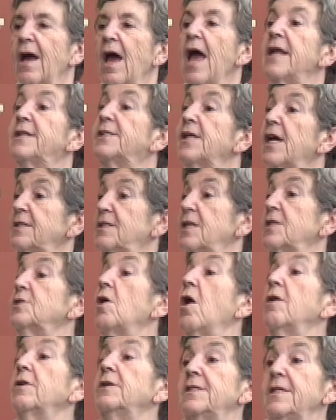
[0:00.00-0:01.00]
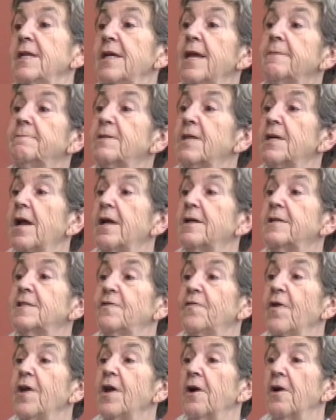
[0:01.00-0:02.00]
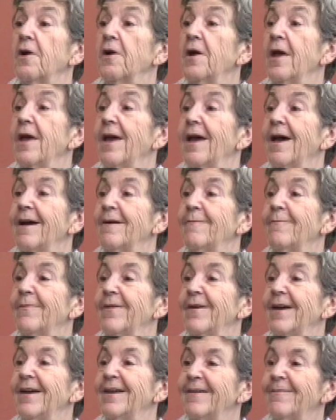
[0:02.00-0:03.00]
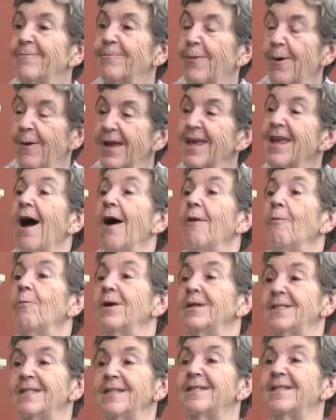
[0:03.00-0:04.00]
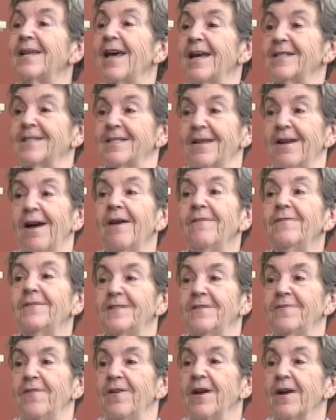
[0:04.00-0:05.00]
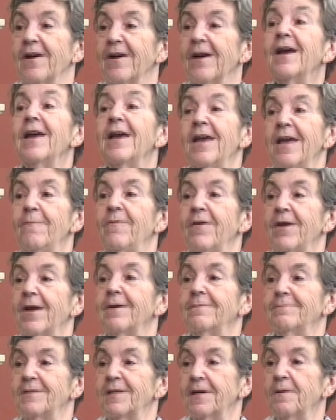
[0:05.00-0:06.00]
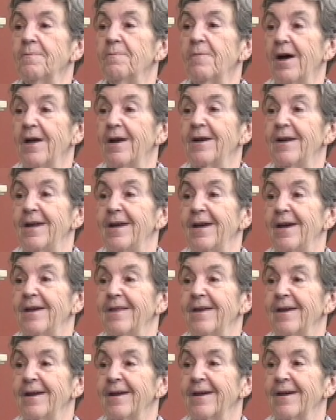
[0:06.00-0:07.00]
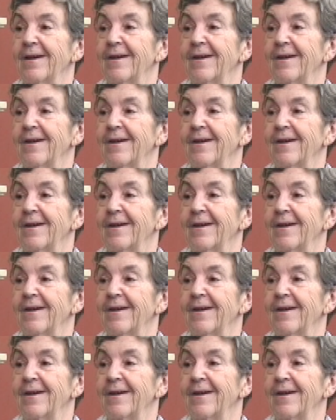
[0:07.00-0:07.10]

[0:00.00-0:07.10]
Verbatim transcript: It does as long as he keeps it on his finger. Right, which he doesn't. But yeah, once he takes it off his finger, it becomes a commodity, I think.